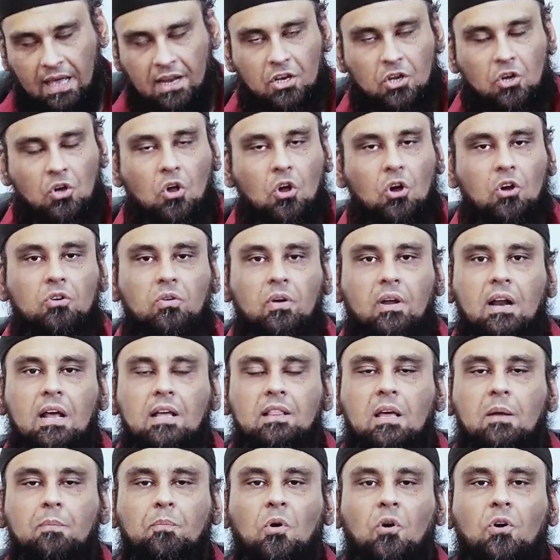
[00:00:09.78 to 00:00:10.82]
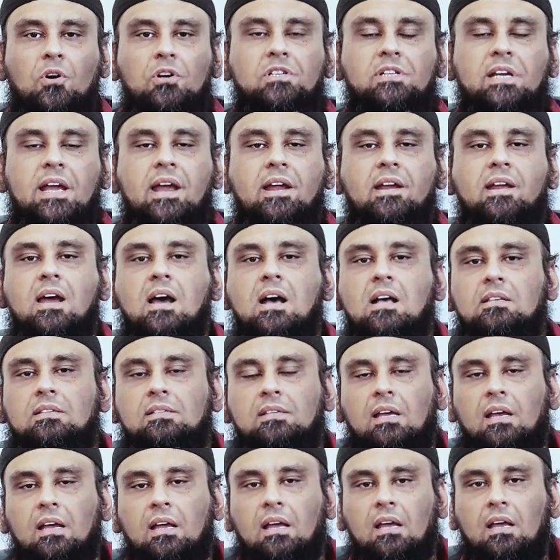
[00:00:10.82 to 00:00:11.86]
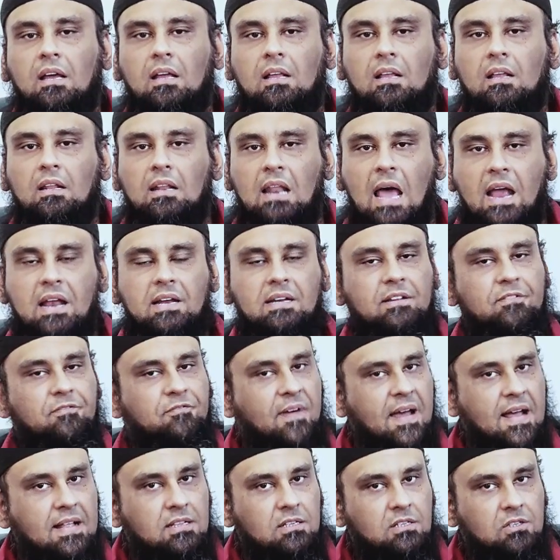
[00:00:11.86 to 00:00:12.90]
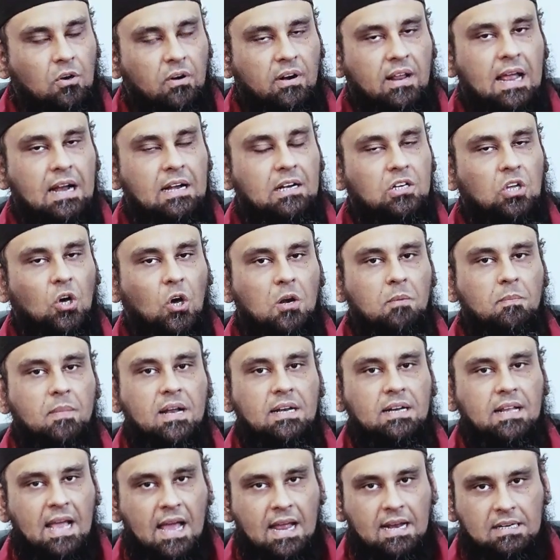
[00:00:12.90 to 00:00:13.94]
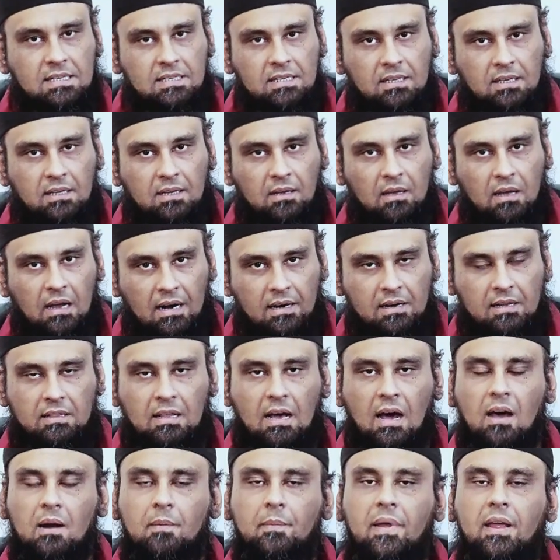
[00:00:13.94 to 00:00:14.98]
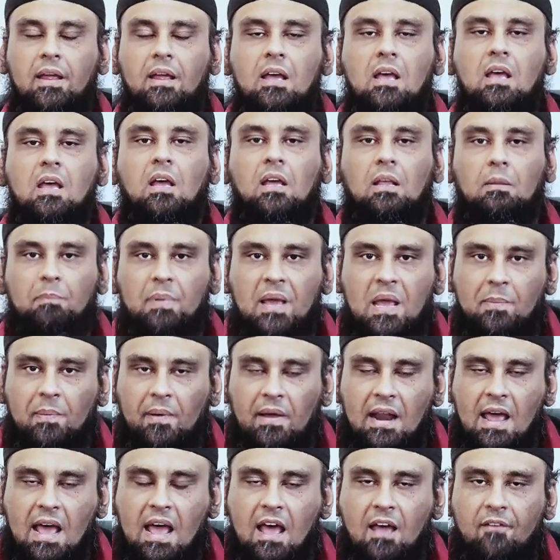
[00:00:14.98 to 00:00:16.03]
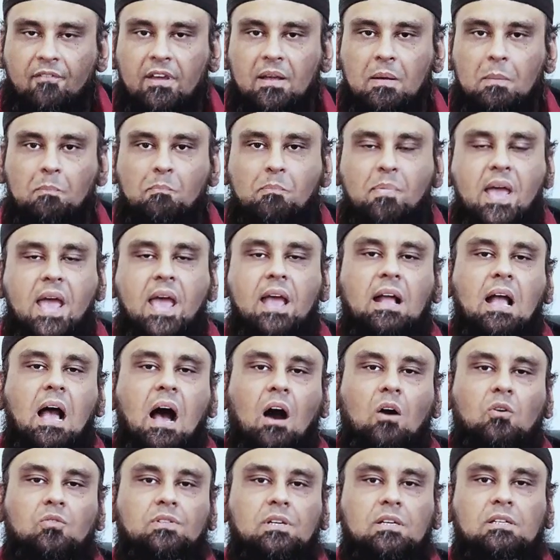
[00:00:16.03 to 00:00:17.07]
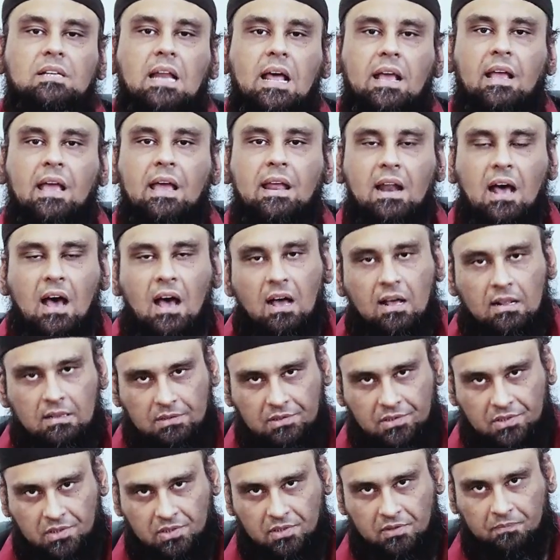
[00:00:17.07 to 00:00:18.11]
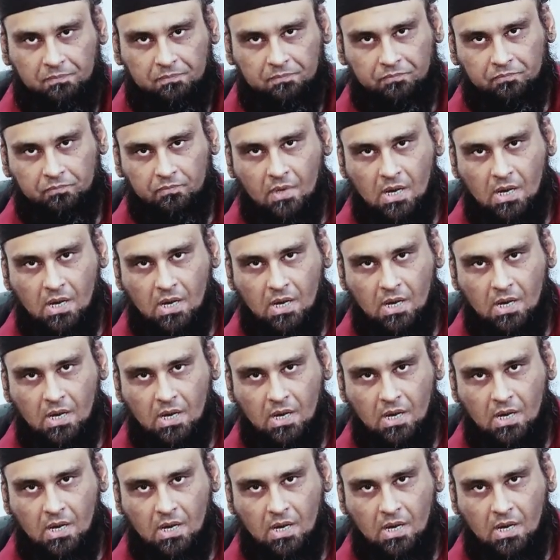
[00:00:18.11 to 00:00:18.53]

Then you go to another posh areas like defense or cantonment Kent under the army. People having big houses like canals.